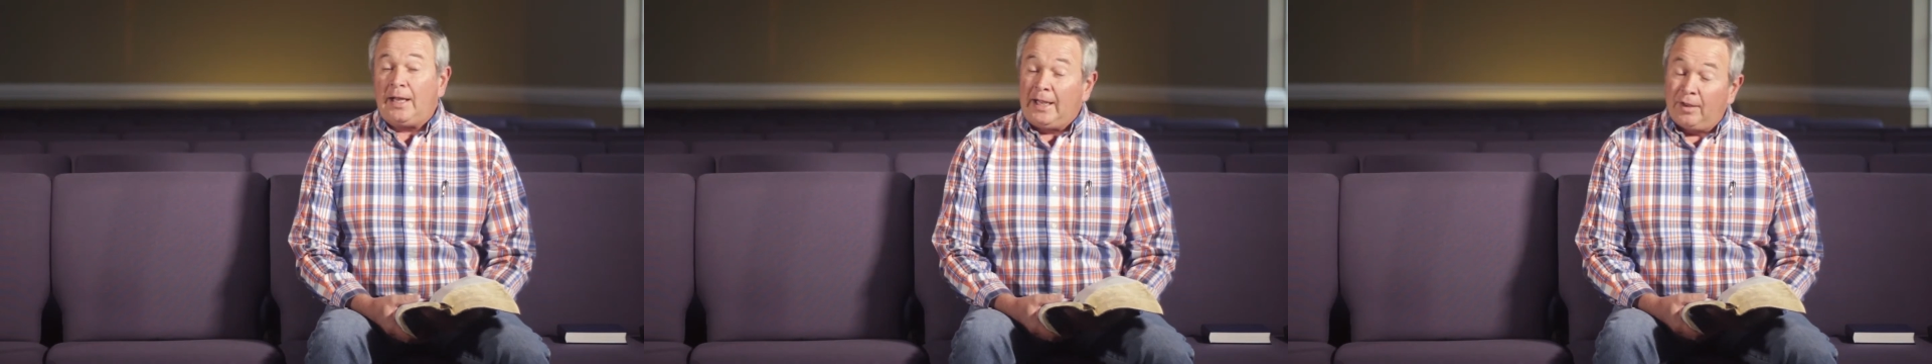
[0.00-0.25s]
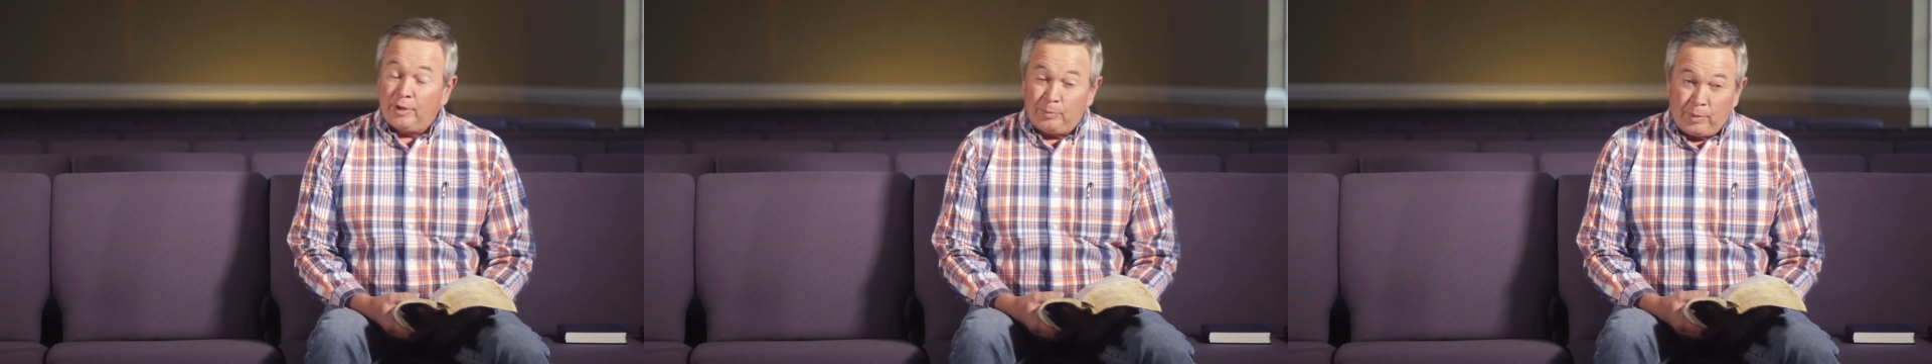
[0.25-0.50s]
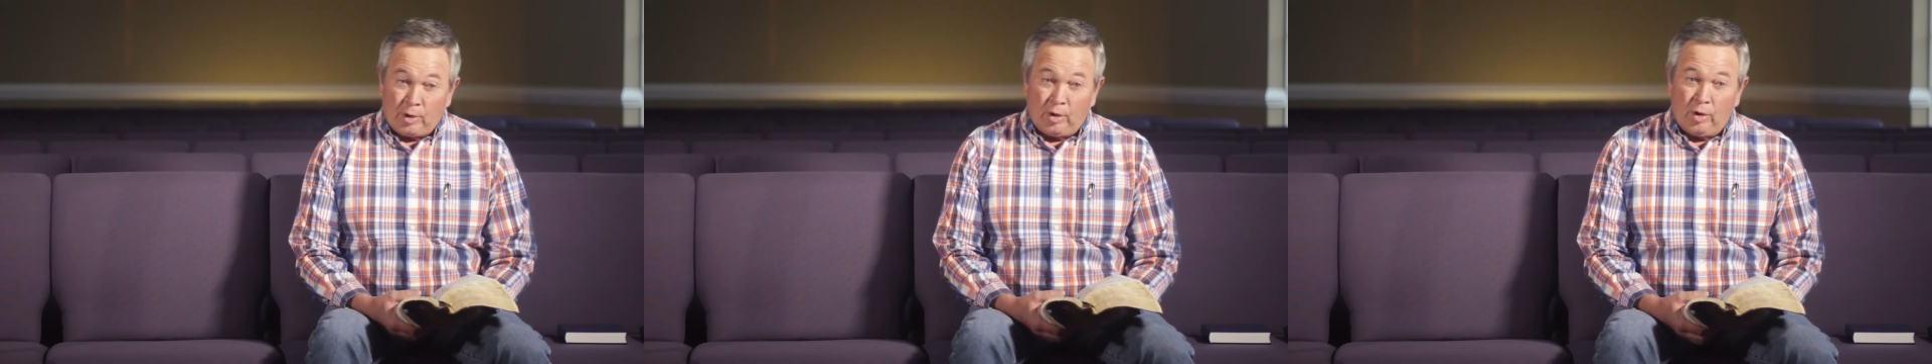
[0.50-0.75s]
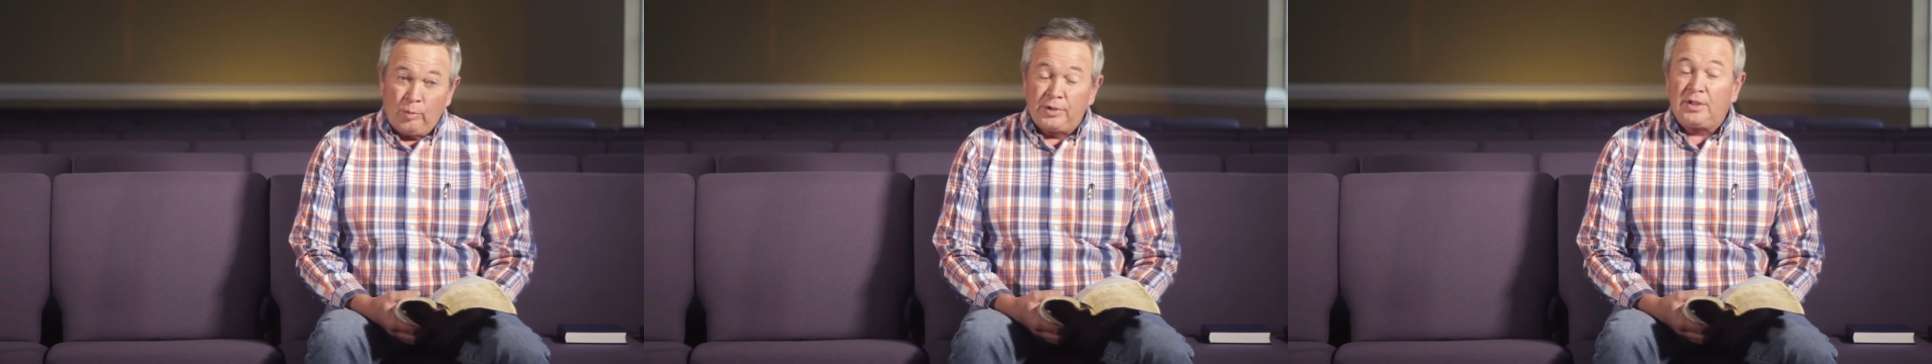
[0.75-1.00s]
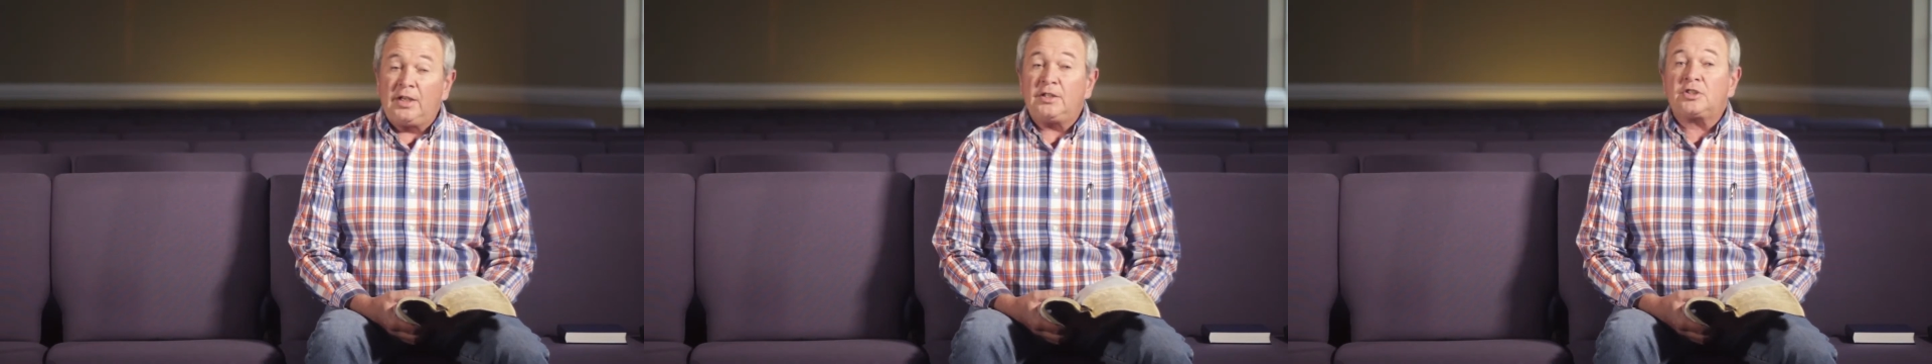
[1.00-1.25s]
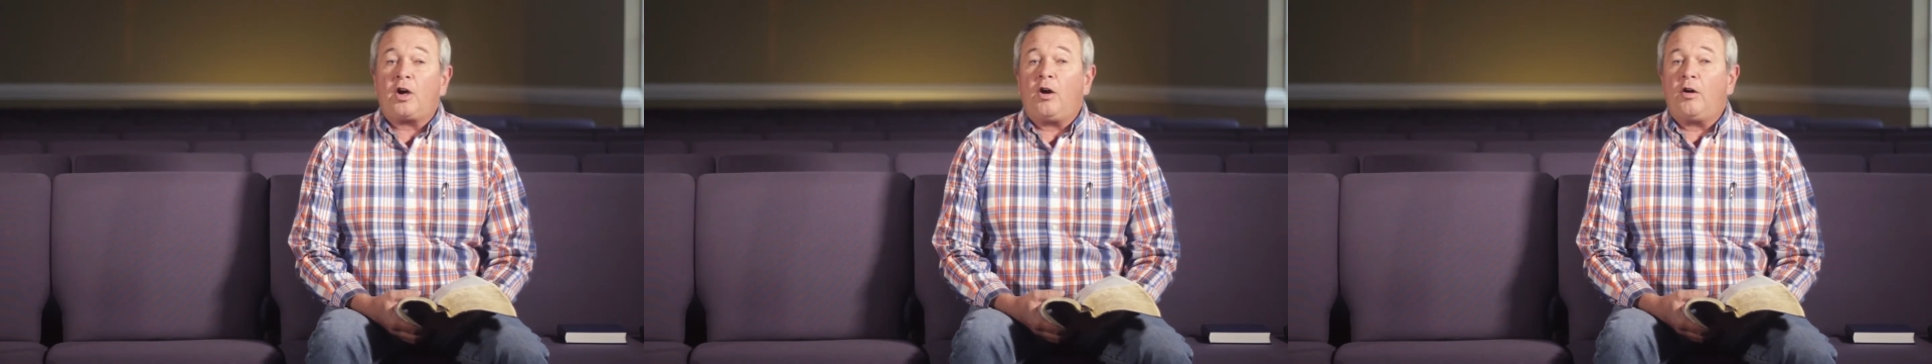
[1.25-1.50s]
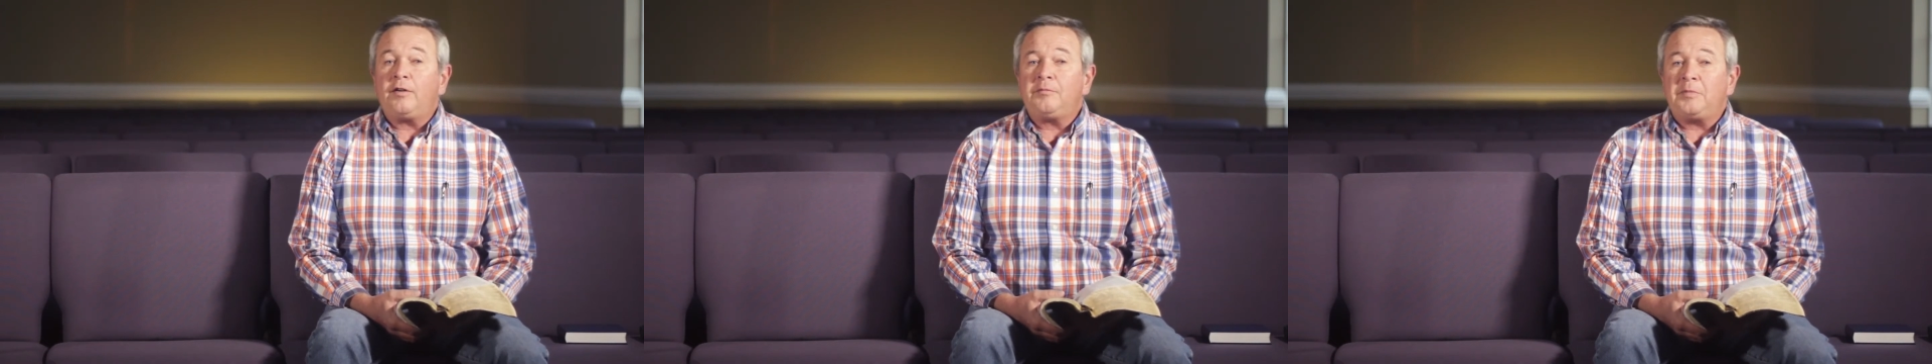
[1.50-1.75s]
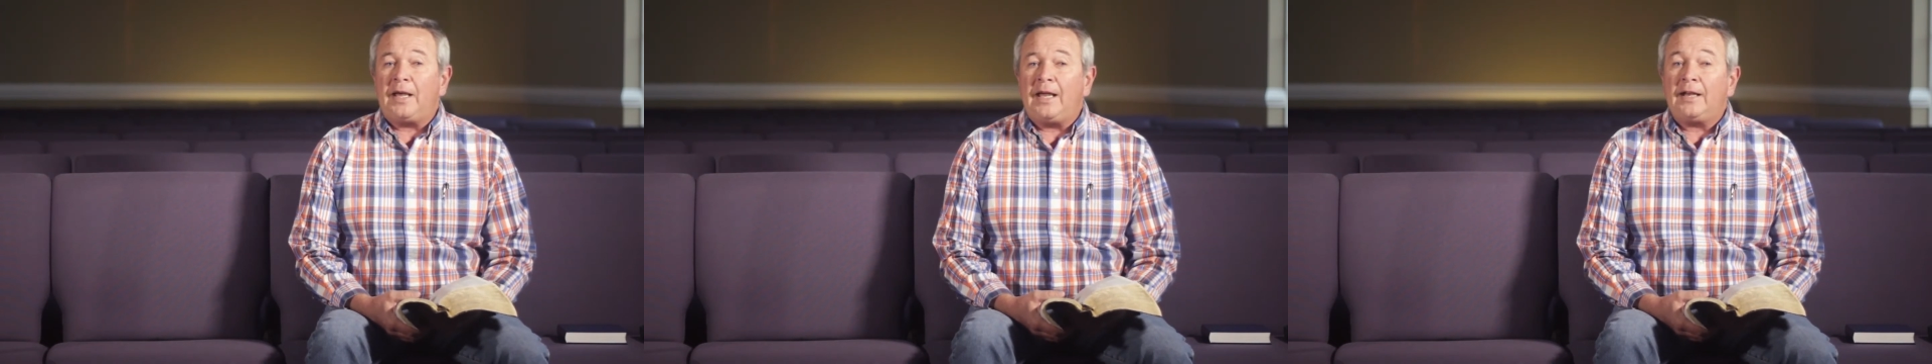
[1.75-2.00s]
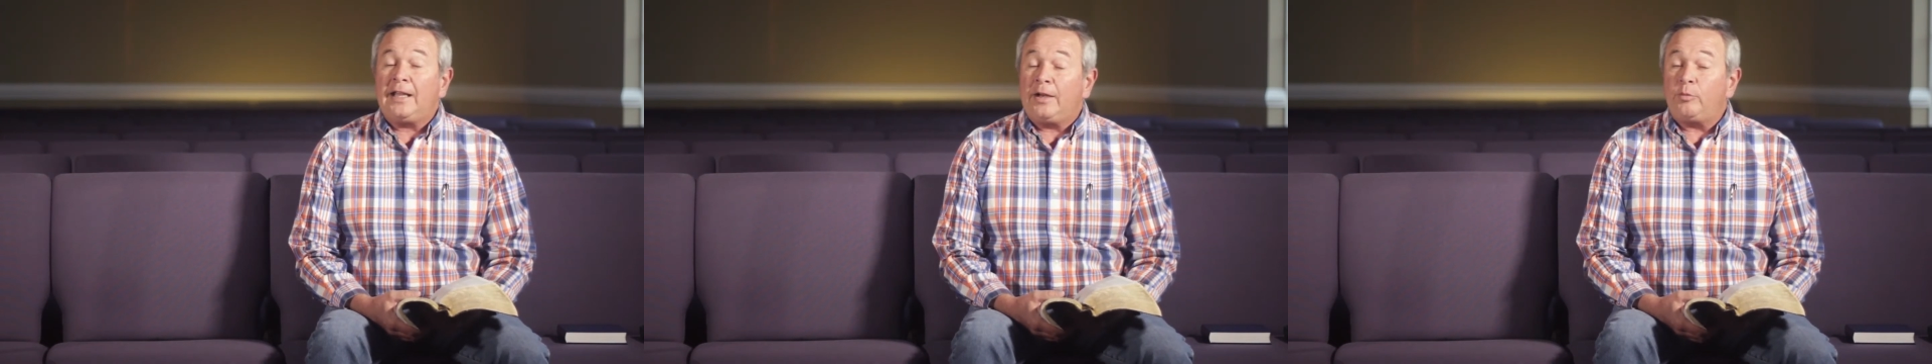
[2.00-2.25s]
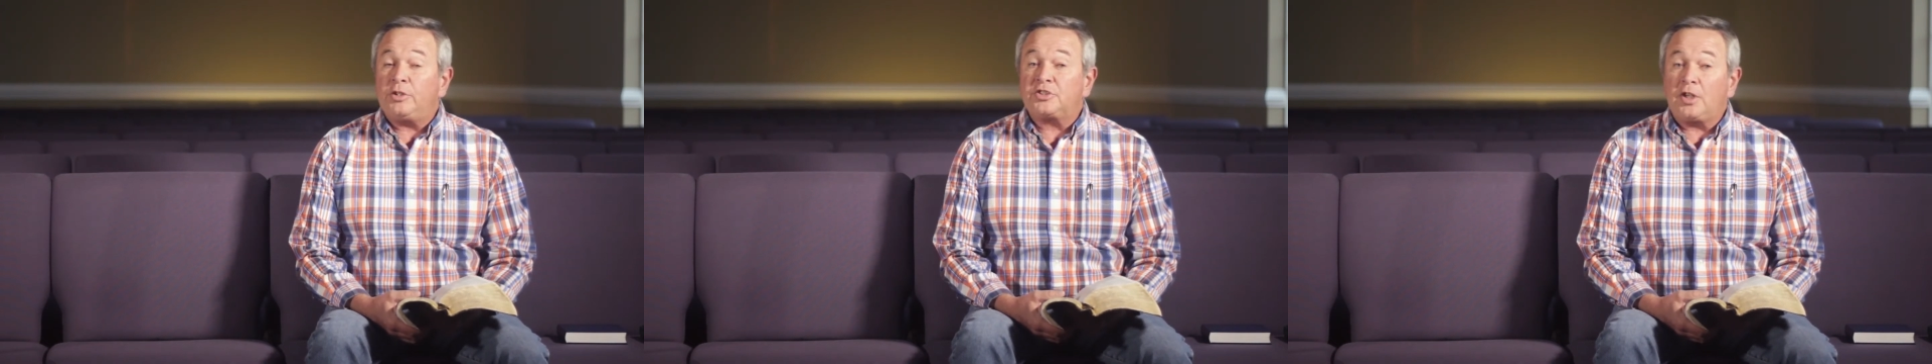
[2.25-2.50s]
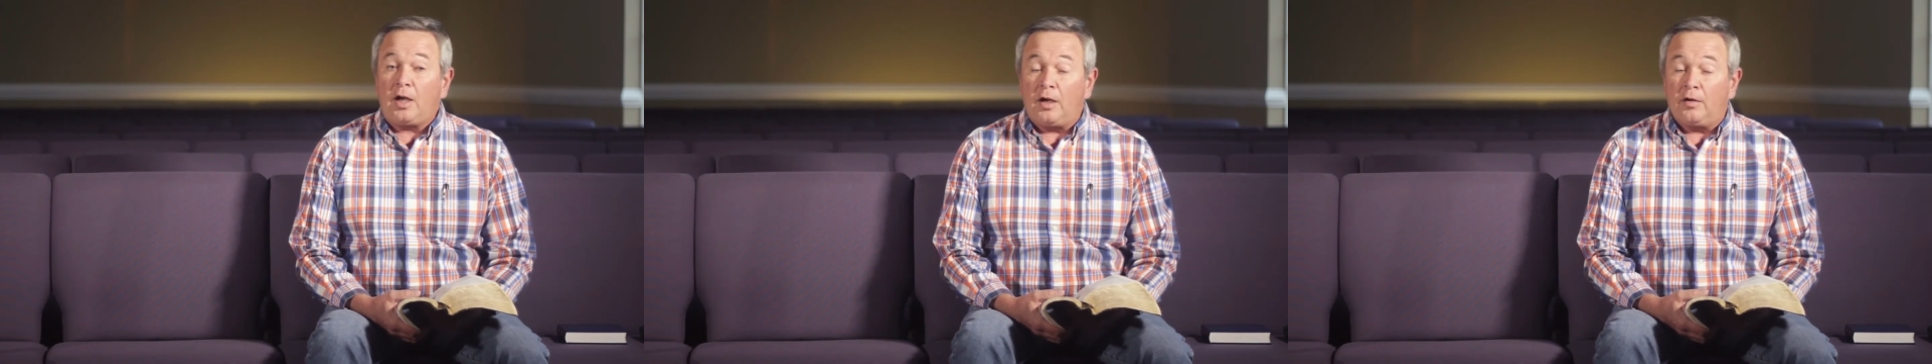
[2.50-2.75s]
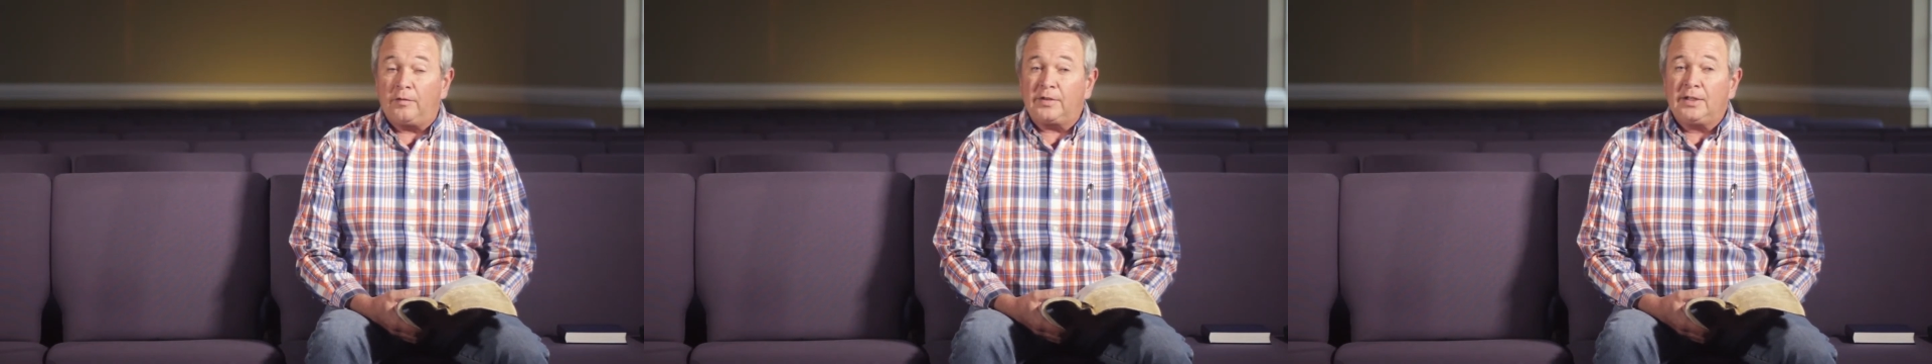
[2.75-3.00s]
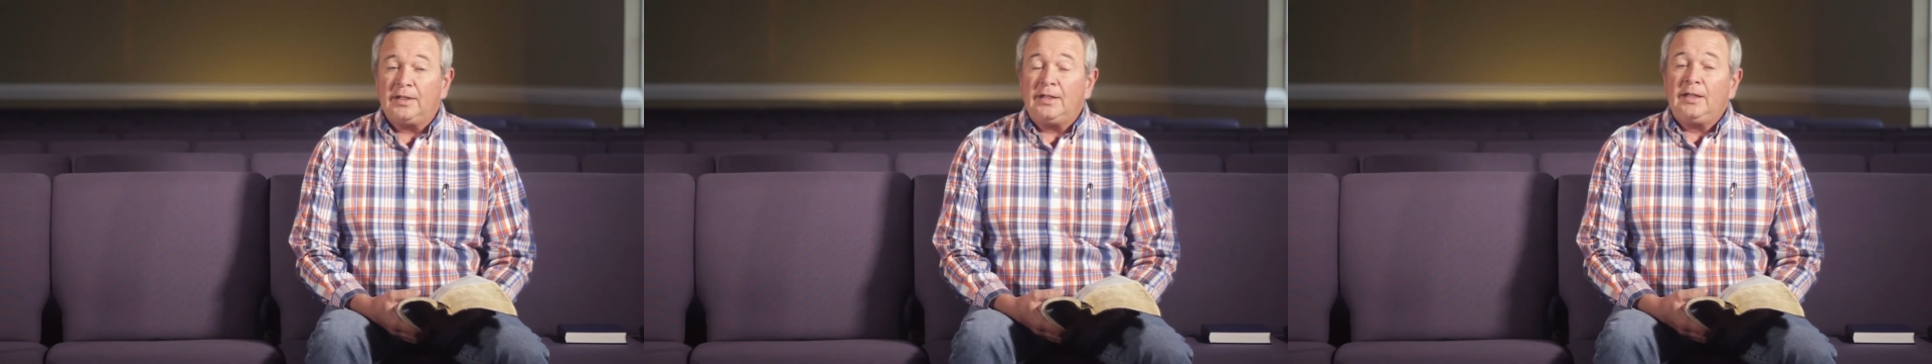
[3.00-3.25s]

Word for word: how that Paul within his heart and mind had resolved